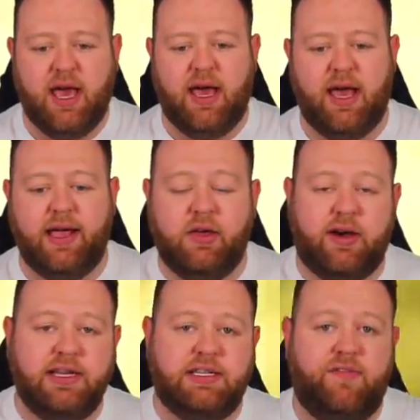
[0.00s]
Uh, and
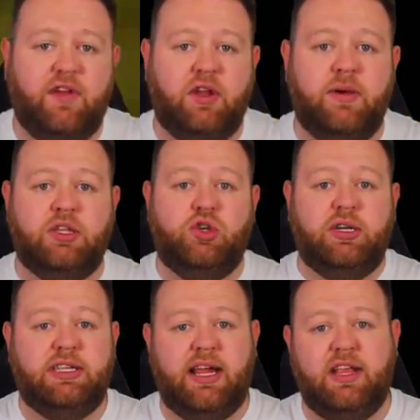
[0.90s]
guys, if you do
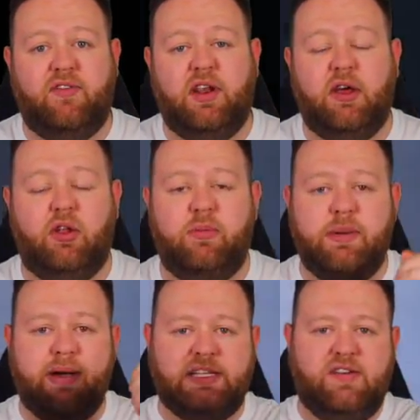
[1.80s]
enjoy today's video, do me
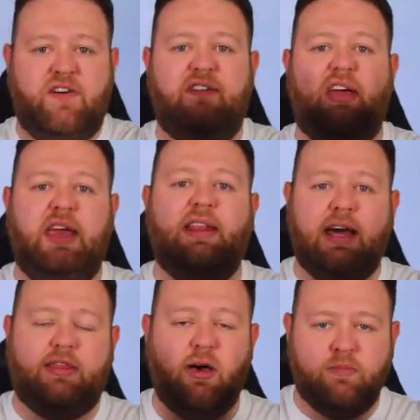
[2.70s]
a massive favour, hit
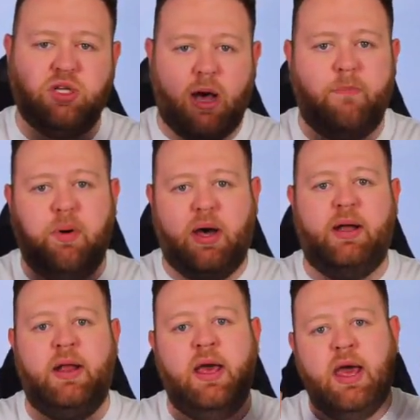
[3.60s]
that thumbs up
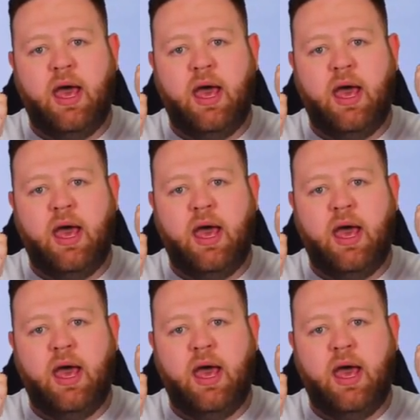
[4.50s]
button.